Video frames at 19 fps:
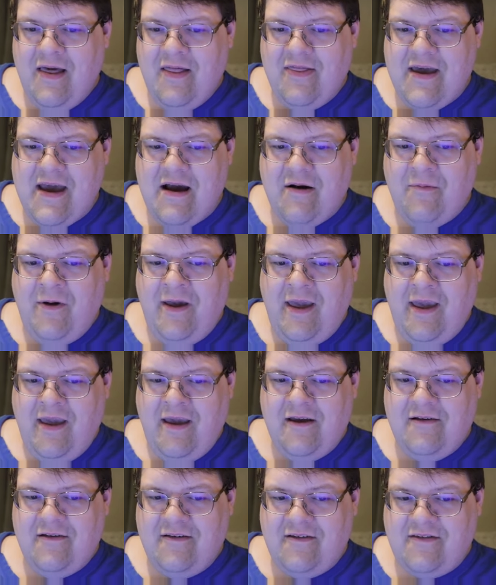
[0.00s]
that
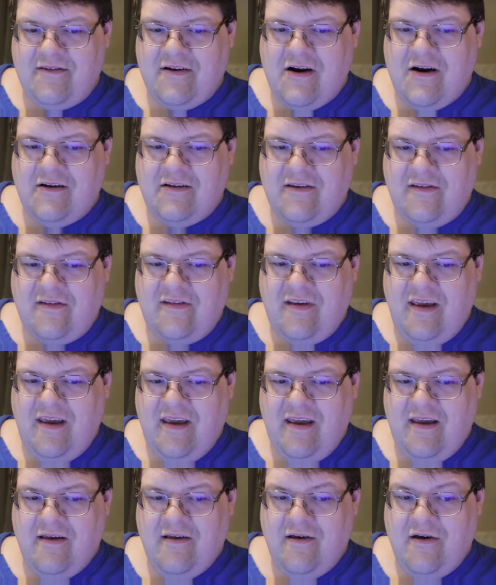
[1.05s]
we started to
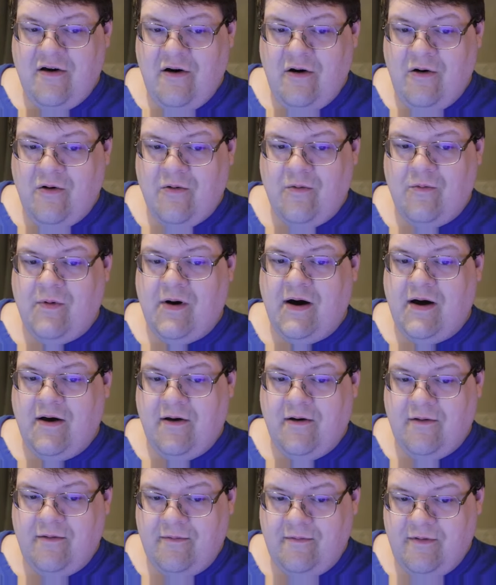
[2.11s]
see, oh,
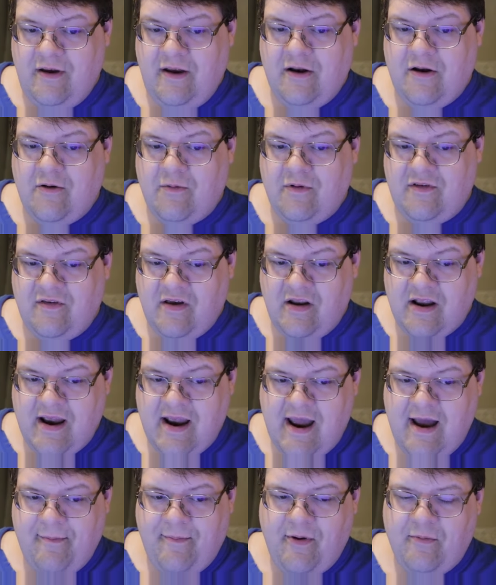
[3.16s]
well, you know, what's going to
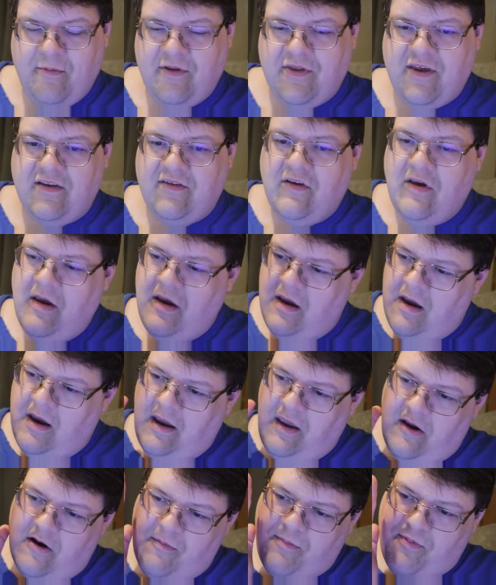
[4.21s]
happen with this?
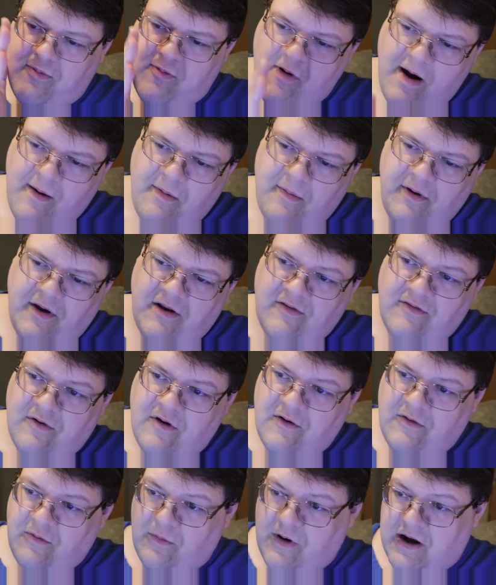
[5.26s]
You're probably going to
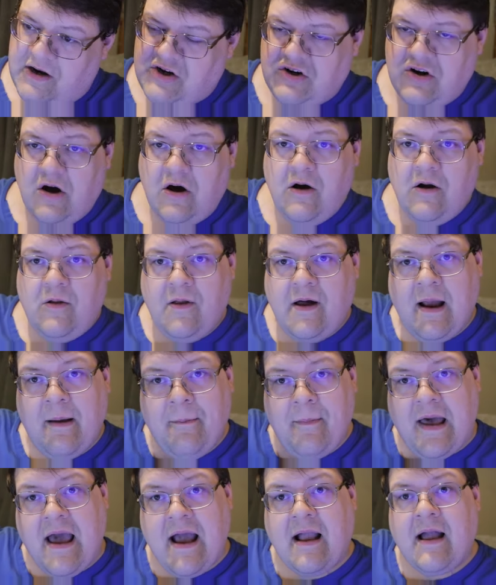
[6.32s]
start to watch it all climb
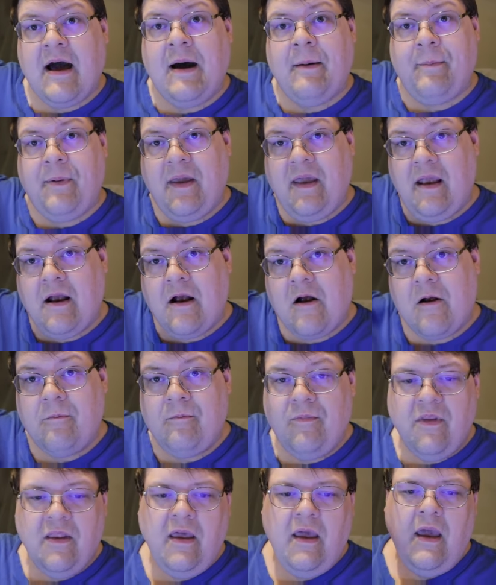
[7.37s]
back up here
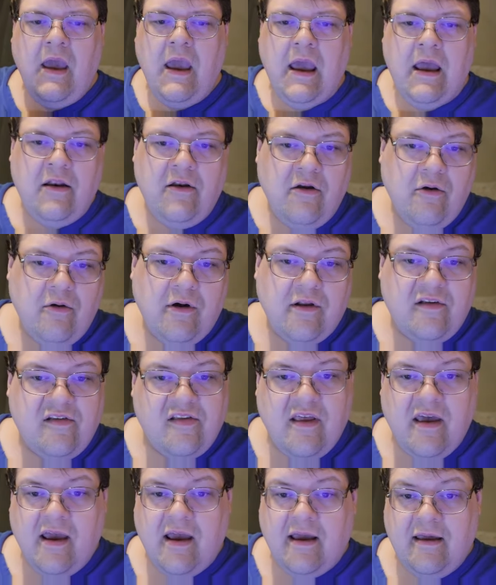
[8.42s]
and do its
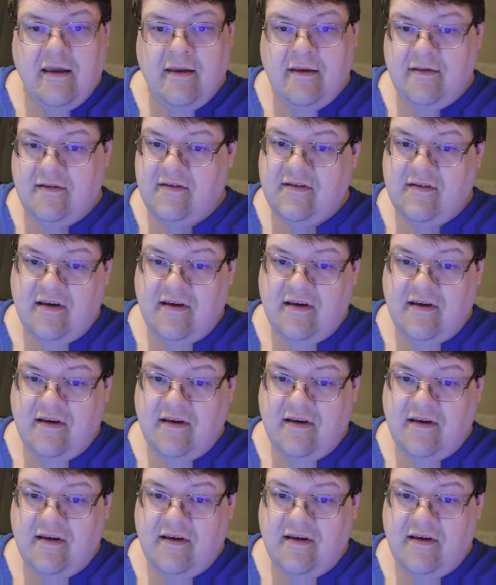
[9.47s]
thing. It's